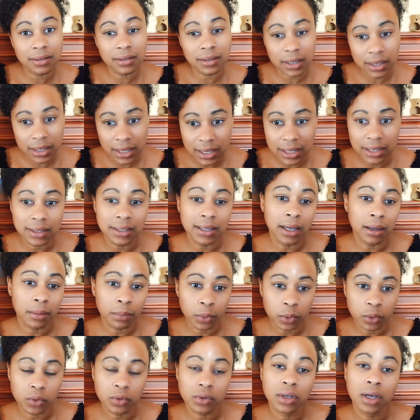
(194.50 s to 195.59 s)
study
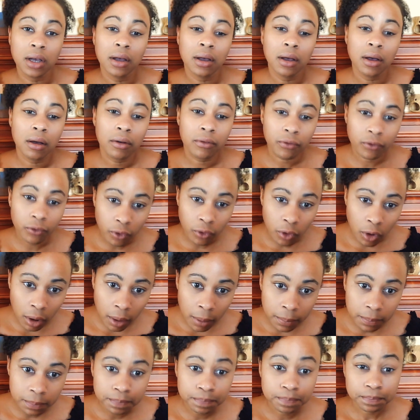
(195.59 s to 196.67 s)
examples
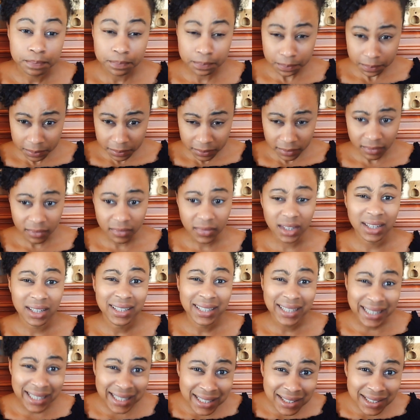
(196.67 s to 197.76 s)
from
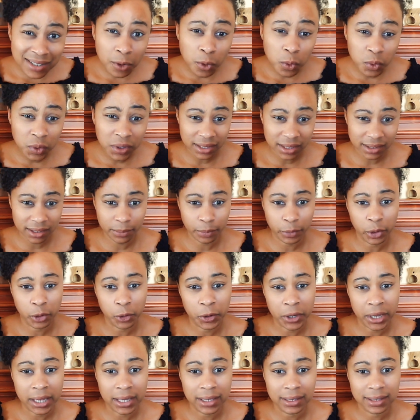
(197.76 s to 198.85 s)
his own
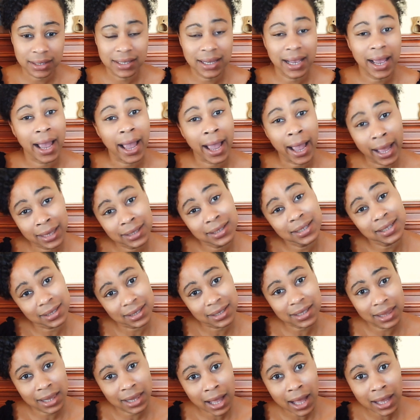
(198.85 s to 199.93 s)
experience and his
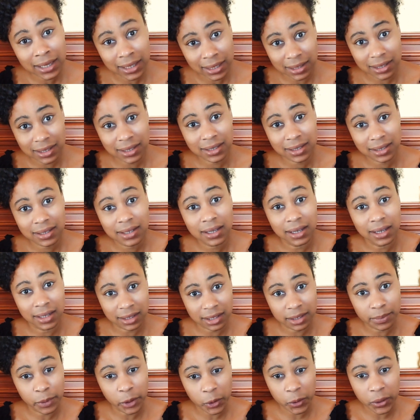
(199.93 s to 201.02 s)
clients'
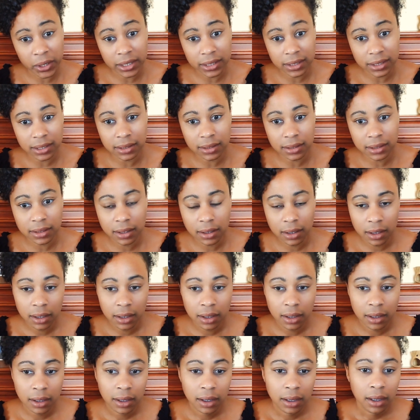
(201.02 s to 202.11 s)
experiences.
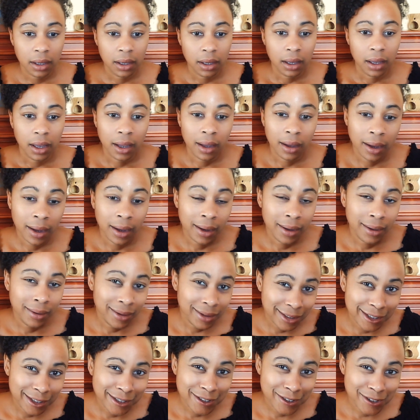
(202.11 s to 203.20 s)
And he
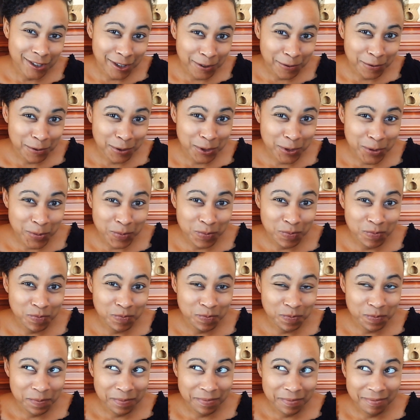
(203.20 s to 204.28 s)
does give
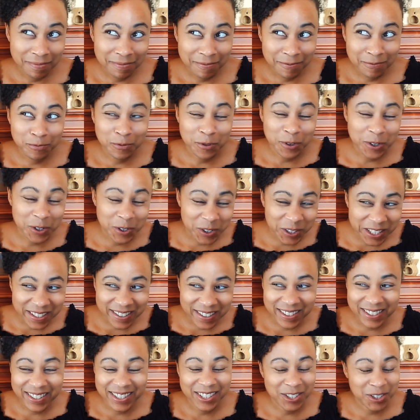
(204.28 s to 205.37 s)
some
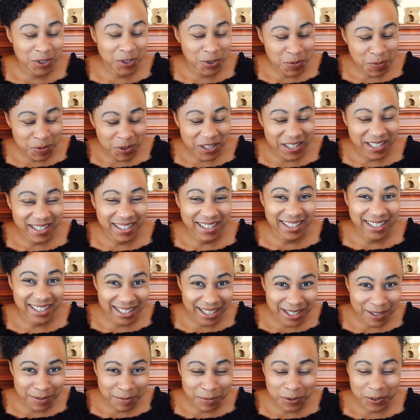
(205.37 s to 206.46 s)
realistic, humorous
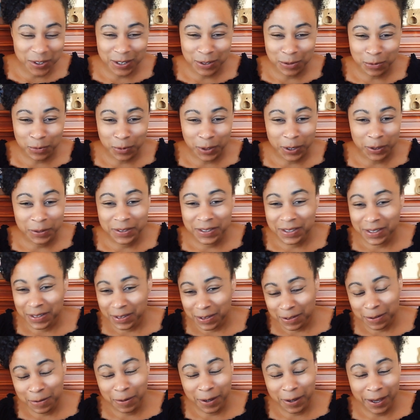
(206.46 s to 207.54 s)
examples as well. It's
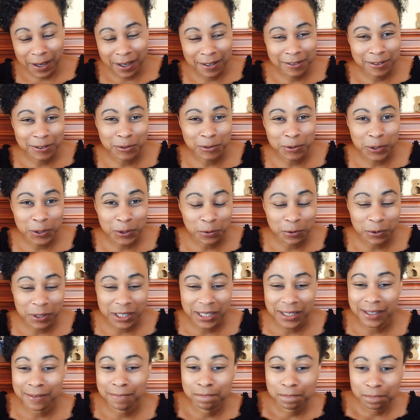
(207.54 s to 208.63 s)
quite a joy to
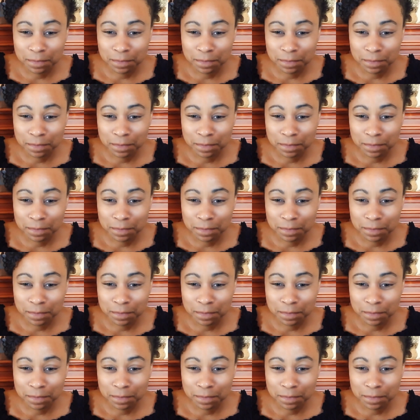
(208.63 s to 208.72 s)
read.